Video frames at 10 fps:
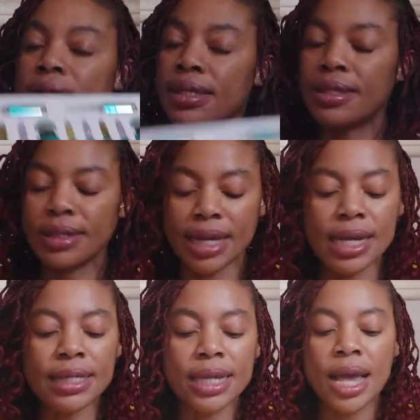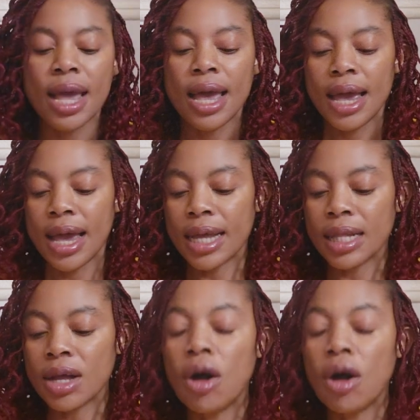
it's six, and